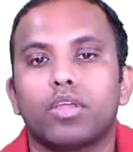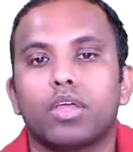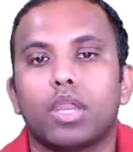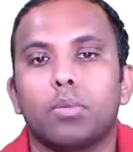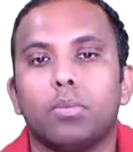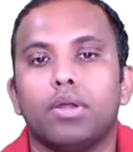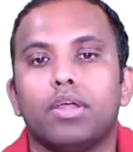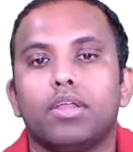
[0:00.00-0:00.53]

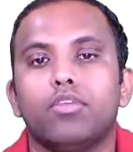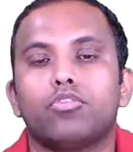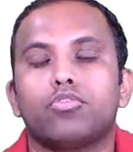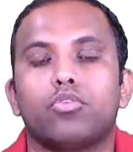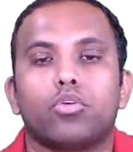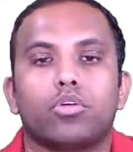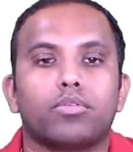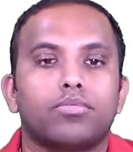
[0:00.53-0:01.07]
Remainder is
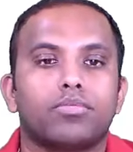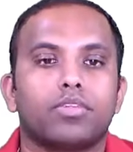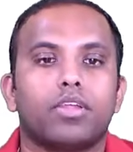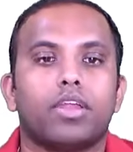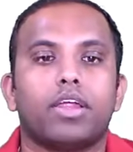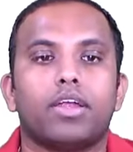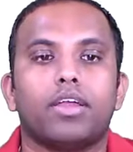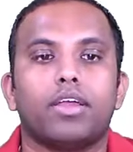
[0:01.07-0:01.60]
4,
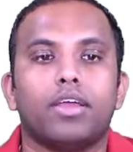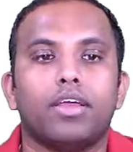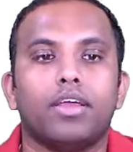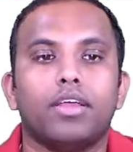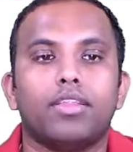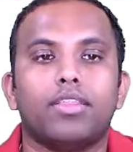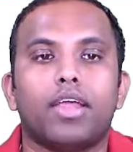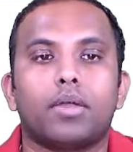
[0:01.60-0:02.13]
right?
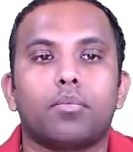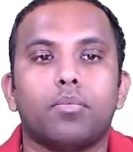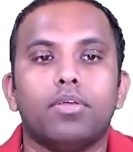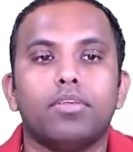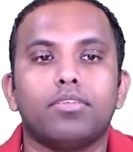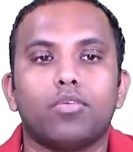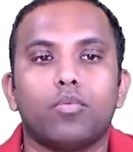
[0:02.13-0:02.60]
That means